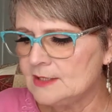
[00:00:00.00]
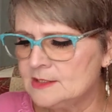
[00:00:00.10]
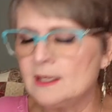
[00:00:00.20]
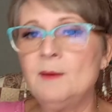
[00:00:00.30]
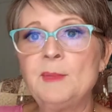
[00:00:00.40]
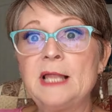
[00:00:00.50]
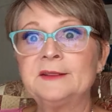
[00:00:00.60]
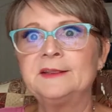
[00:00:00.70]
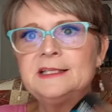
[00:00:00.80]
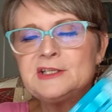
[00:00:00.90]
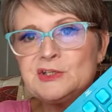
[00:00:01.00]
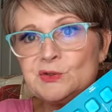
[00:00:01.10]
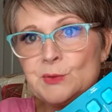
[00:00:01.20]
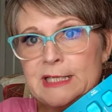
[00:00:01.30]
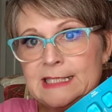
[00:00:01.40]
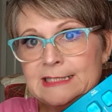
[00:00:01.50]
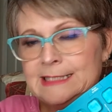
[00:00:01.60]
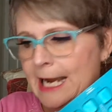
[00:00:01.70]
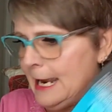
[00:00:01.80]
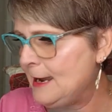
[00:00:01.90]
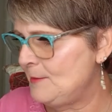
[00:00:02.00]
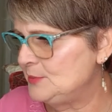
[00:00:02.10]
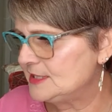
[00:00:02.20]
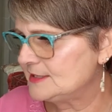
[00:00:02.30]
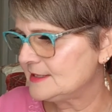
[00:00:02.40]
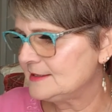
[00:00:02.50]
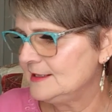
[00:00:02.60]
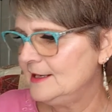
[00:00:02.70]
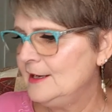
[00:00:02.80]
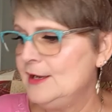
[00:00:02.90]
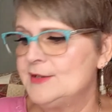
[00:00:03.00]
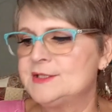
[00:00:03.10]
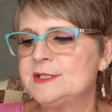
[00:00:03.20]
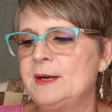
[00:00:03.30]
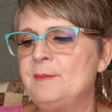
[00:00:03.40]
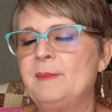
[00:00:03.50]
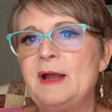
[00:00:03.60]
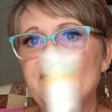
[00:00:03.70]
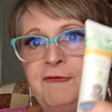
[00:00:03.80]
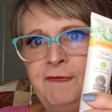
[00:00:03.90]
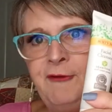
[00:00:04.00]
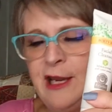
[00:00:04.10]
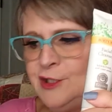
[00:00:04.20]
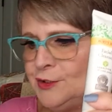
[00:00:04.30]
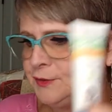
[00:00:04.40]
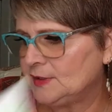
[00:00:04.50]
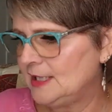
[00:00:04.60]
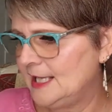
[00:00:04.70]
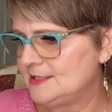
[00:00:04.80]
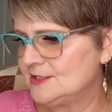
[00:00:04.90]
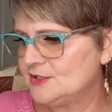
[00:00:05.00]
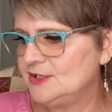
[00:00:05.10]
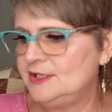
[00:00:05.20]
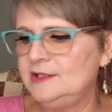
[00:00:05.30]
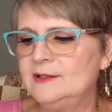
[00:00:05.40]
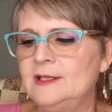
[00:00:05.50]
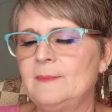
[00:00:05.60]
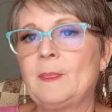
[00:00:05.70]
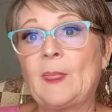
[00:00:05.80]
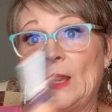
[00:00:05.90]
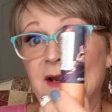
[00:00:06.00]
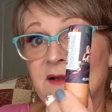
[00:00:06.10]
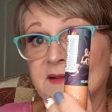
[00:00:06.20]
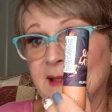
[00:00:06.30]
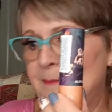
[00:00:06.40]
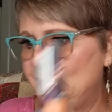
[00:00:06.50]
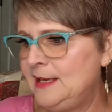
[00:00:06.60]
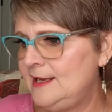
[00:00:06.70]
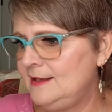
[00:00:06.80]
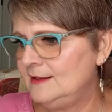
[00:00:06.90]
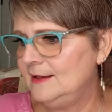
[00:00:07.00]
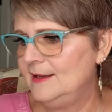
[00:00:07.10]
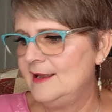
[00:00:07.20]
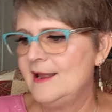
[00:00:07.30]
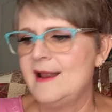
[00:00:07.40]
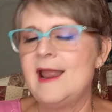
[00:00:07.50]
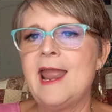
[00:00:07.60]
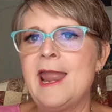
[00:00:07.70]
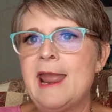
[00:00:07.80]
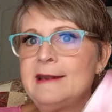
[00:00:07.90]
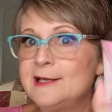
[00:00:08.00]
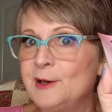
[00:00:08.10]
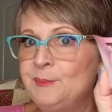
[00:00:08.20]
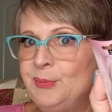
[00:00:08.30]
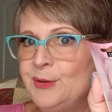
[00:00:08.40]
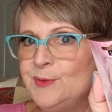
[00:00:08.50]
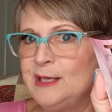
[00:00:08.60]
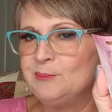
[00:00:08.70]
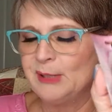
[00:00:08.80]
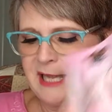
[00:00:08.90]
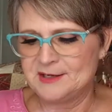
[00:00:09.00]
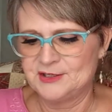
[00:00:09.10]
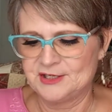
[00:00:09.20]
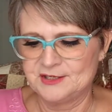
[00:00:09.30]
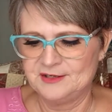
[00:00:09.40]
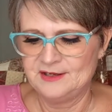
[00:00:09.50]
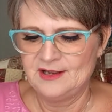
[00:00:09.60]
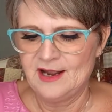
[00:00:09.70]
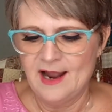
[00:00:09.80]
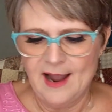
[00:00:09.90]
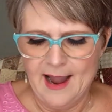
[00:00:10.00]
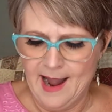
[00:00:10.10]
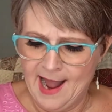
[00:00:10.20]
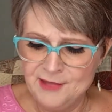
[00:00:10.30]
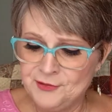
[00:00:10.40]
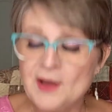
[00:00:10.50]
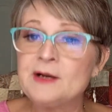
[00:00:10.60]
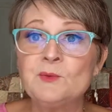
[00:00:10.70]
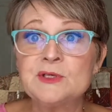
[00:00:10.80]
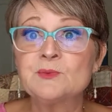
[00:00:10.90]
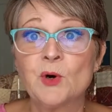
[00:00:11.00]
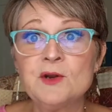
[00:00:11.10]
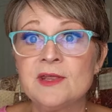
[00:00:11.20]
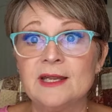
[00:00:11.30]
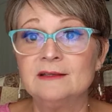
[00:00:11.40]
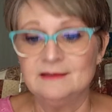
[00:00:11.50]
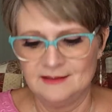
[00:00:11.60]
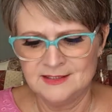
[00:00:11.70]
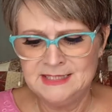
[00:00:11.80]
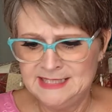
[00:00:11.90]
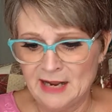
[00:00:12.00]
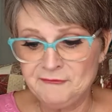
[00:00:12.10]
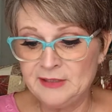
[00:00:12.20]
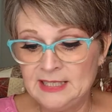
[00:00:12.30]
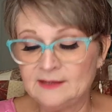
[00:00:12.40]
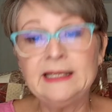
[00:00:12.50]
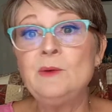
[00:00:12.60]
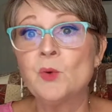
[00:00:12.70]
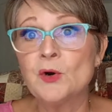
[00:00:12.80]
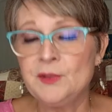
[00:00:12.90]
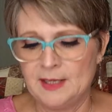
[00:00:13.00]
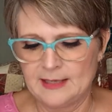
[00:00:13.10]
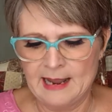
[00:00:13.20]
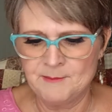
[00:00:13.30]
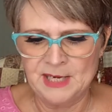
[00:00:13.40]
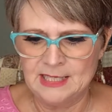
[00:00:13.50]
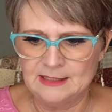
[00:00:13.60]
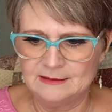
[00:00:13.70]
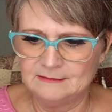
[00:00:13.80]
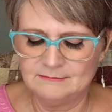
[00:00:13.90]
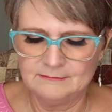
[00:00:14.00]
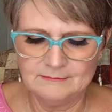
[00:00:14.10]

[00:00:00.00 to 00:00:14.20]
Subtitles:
some Listerine tabs, some facial cleanser, a lippy, and a beauty blender. I thought it was worth it. Definitely worth it. I mean,